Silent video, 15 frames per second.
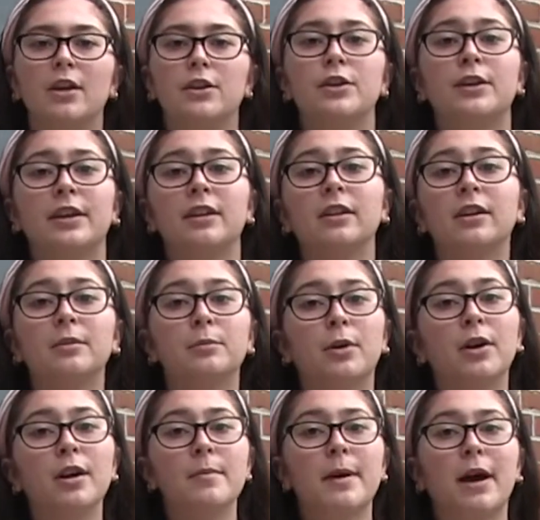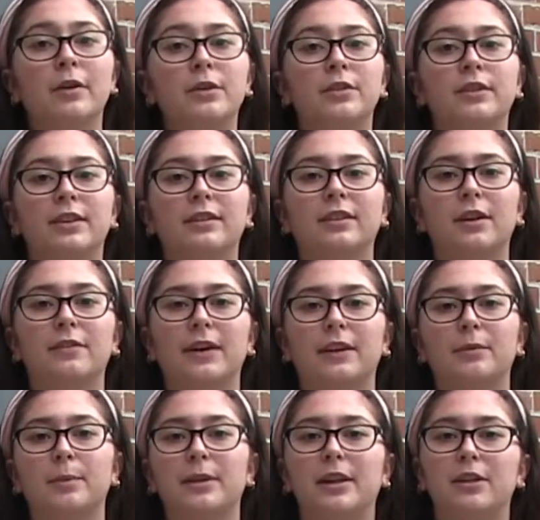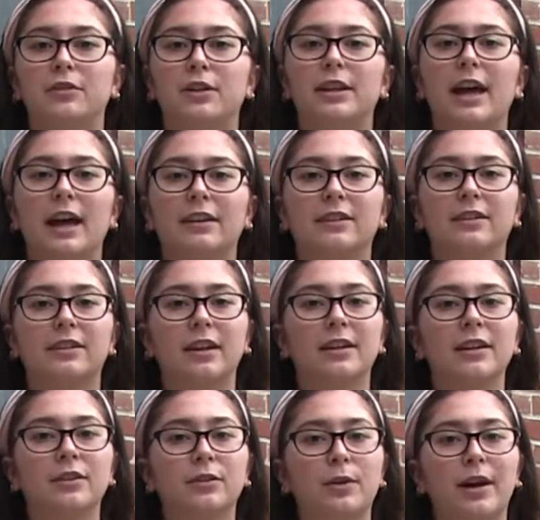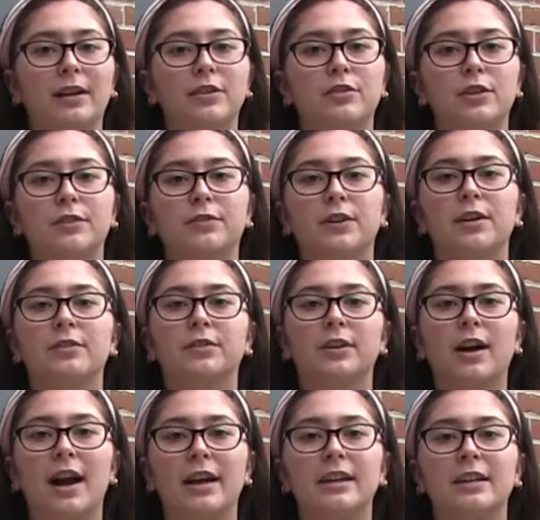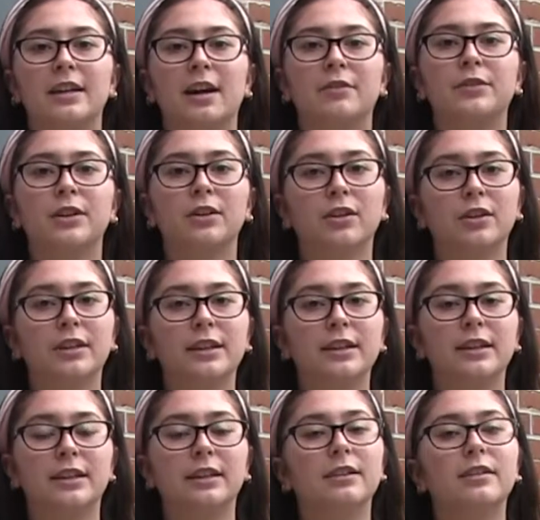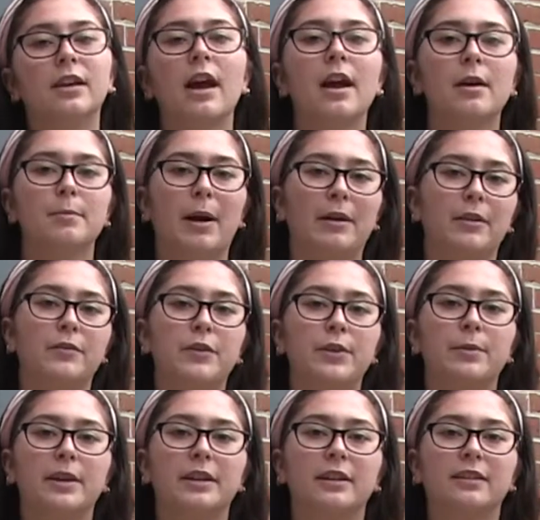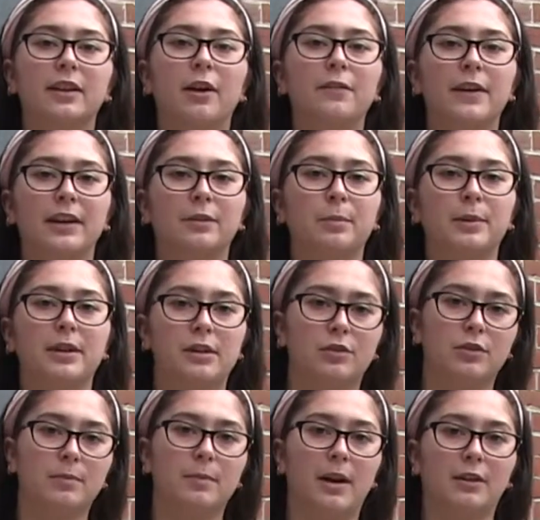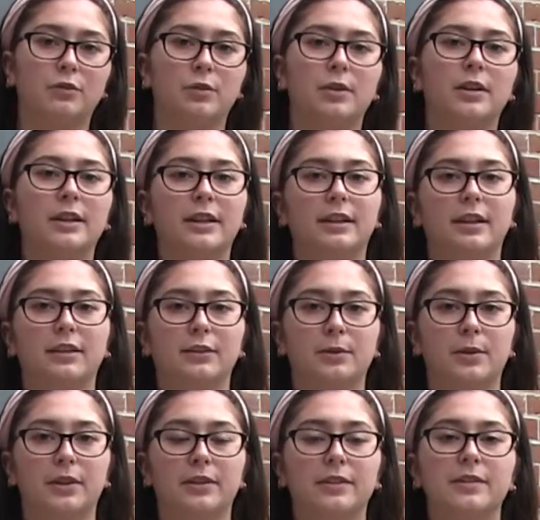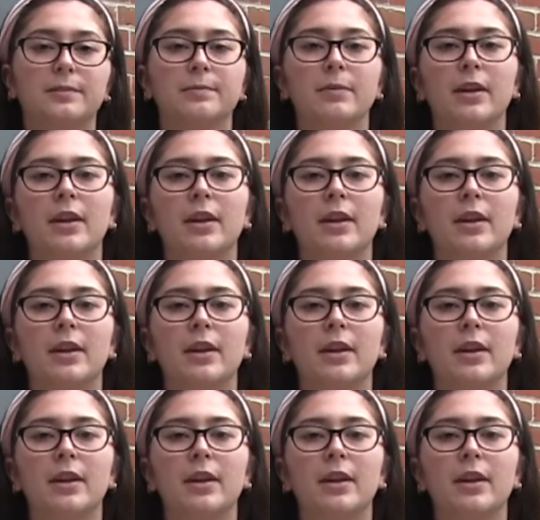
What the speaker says: You can learn more about using self-explanation as a study strategy for a variety of your learning needs by reviewing the self-explanation module in this course.